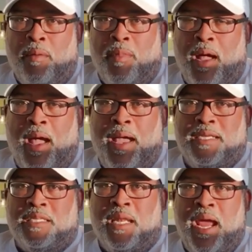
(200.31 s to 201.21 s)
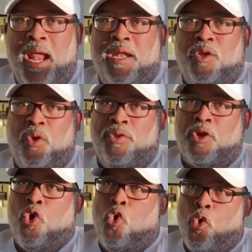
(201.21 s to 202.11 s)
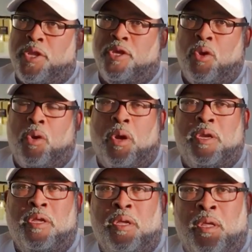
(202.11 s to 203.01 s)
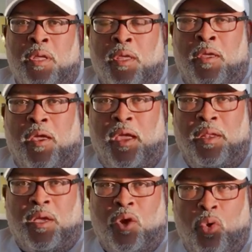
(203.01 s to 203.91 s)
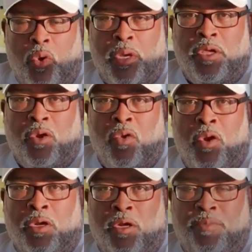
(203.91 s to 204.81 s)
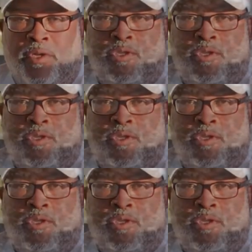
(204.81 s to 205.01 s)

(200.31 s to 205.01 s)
my eyes landed on the courtyard. And the courtyard of the